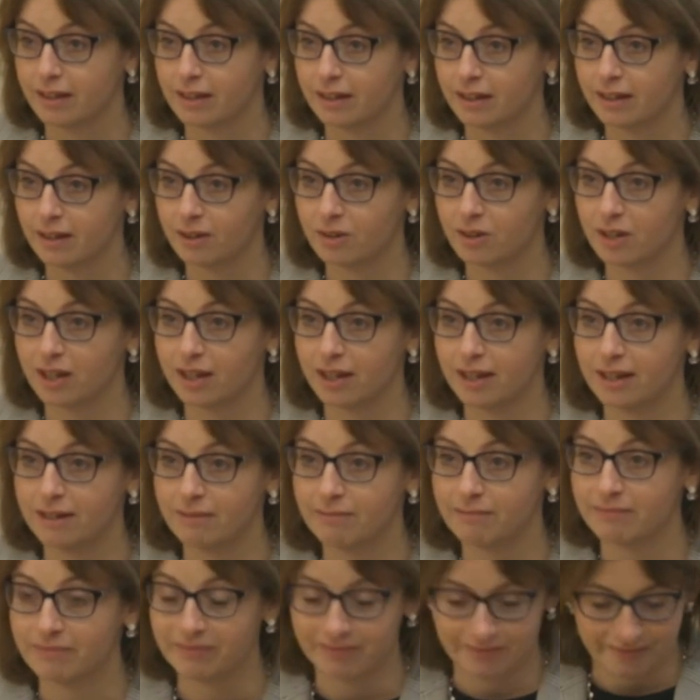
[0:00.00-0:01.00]
Okay?
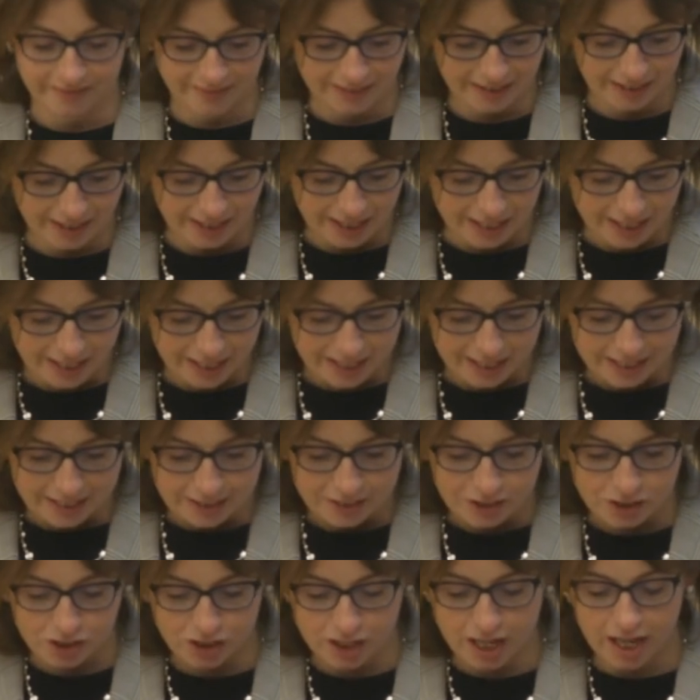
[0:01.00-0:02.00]

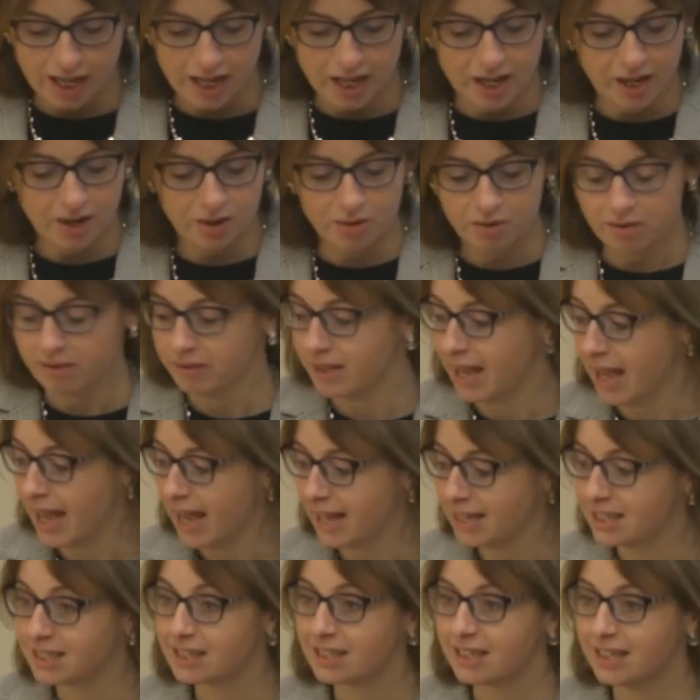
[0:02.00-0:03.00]
So
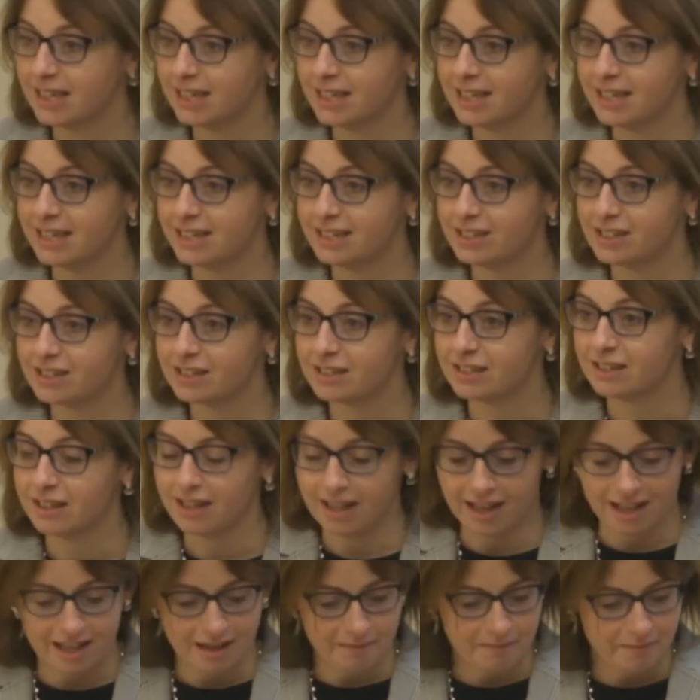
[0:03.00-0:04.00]
that is
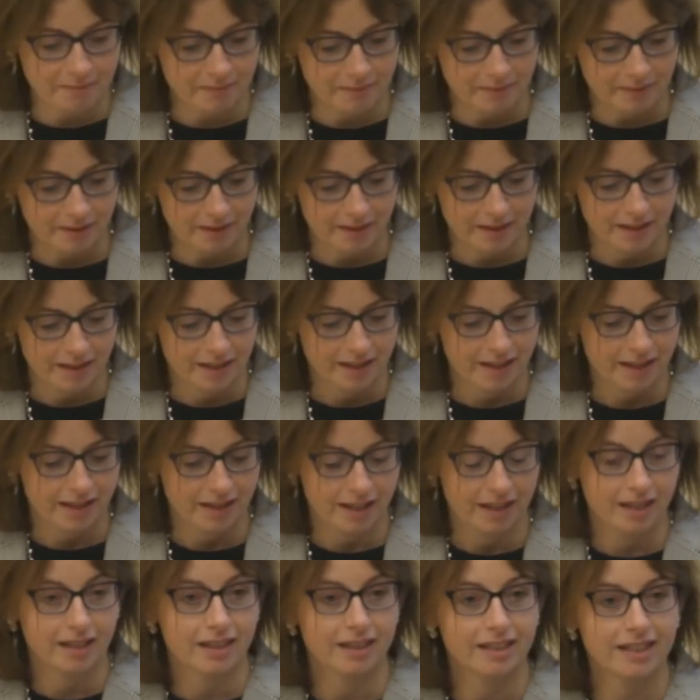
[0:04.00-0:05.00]

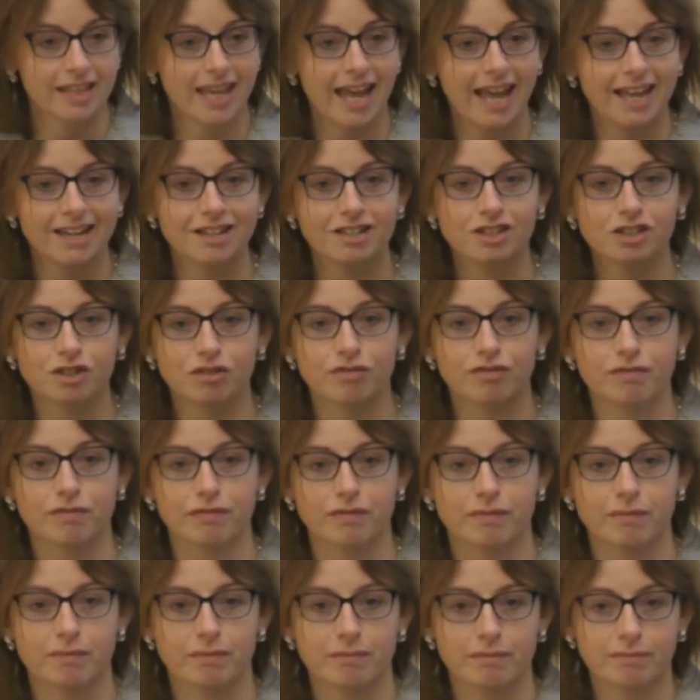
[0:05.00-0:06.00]
the end of
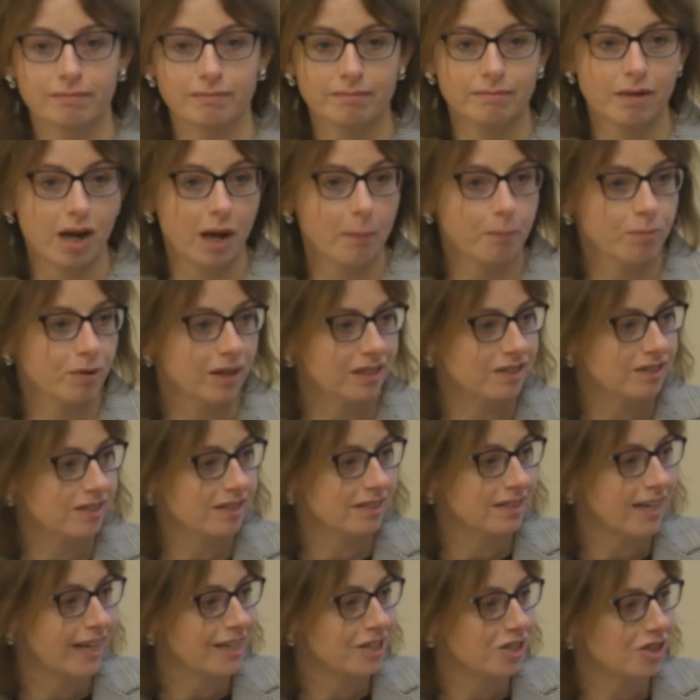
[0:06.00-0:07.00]
my
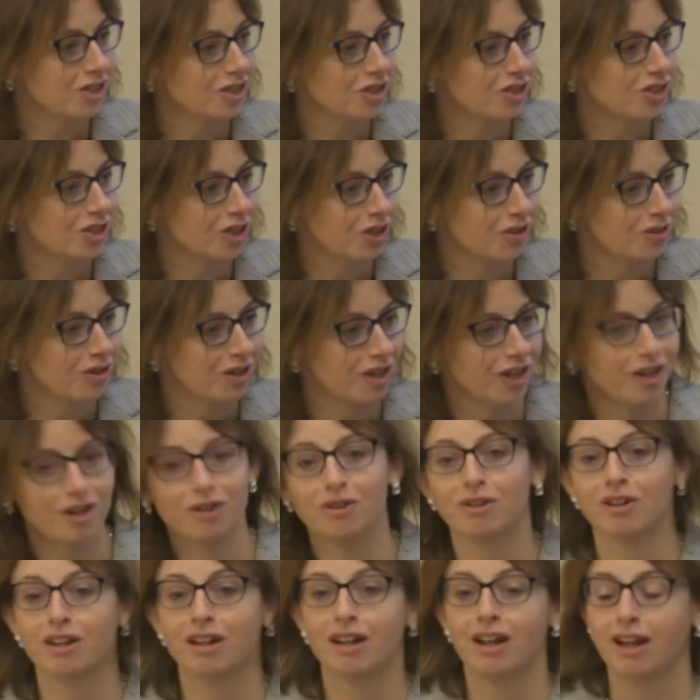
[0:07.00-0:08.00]
presentation to
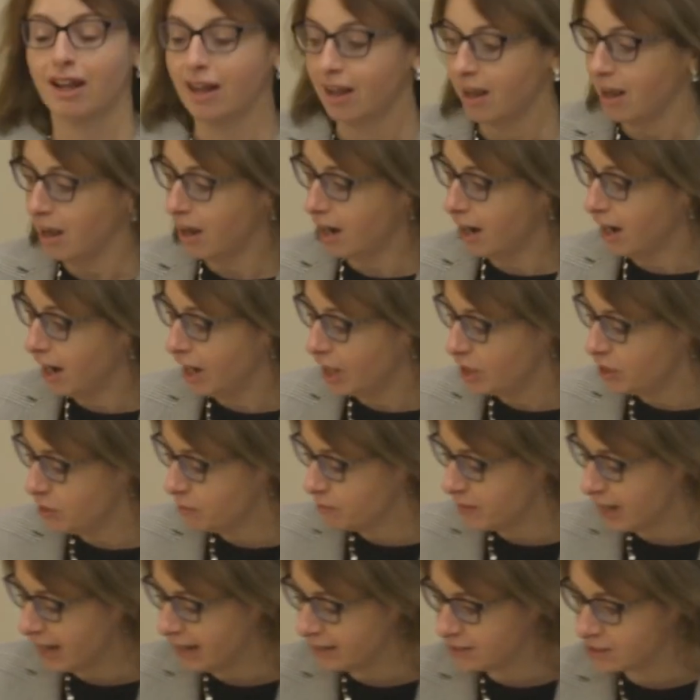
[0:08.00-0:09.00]
you. I hope
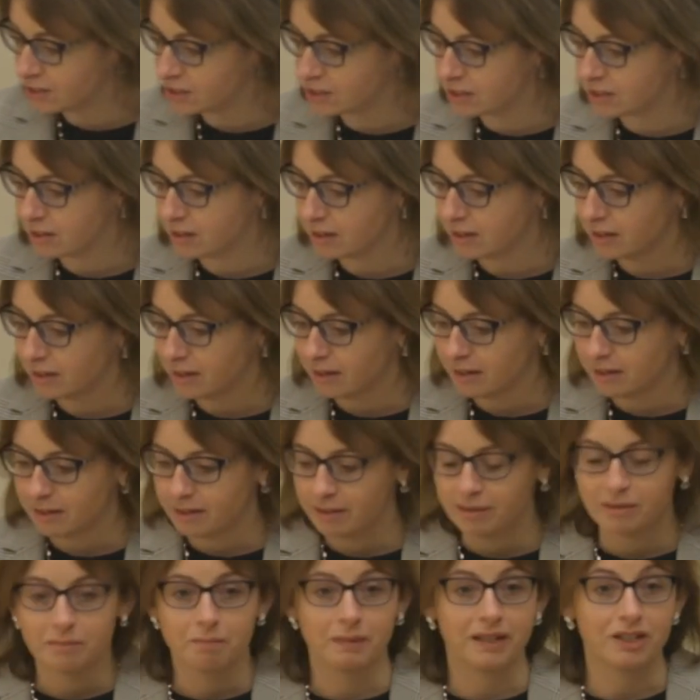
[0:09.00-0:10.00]
that's
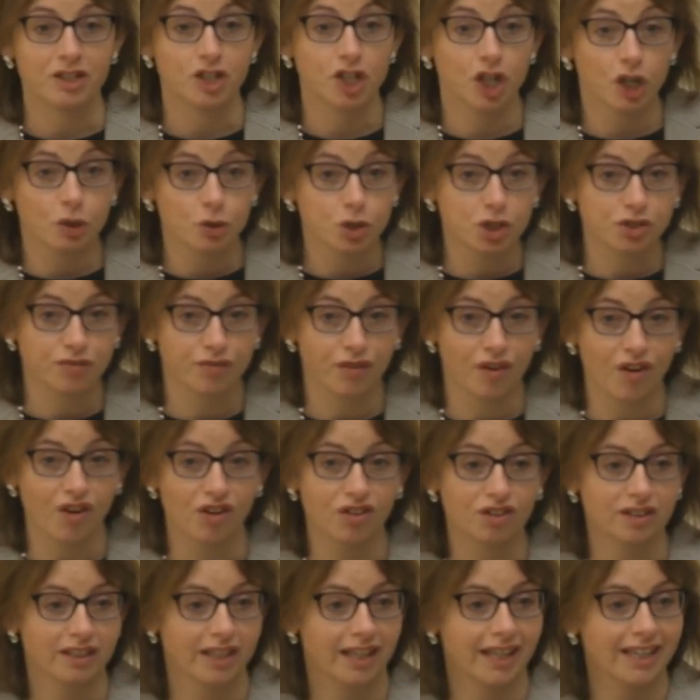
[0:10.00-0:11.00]
been
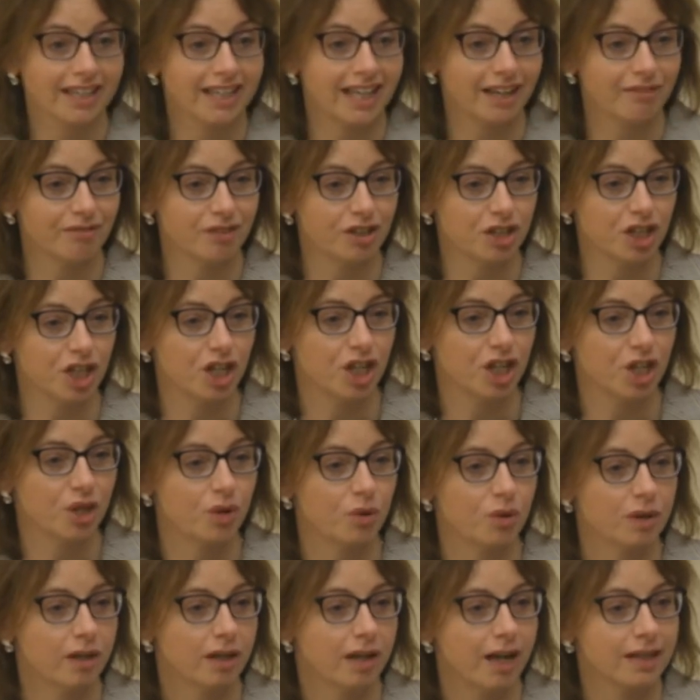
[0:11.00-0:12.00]
useful in giving
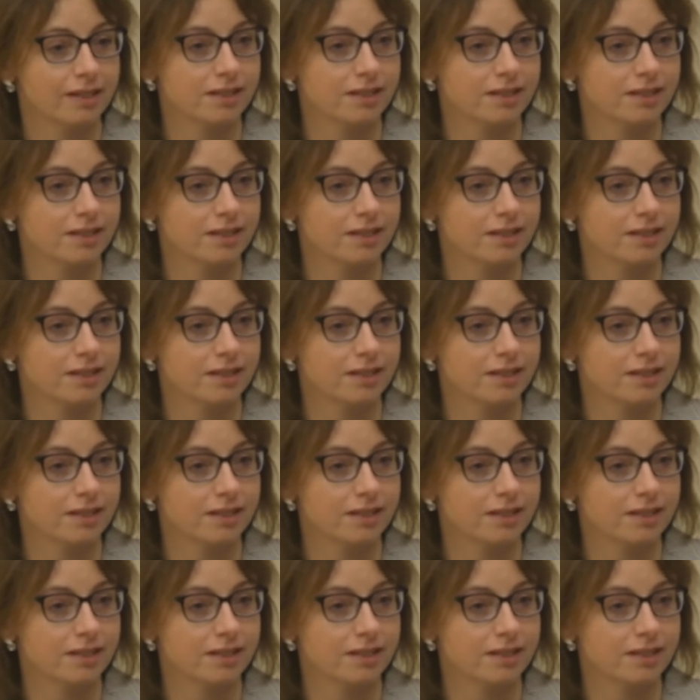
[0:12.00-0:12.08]
you a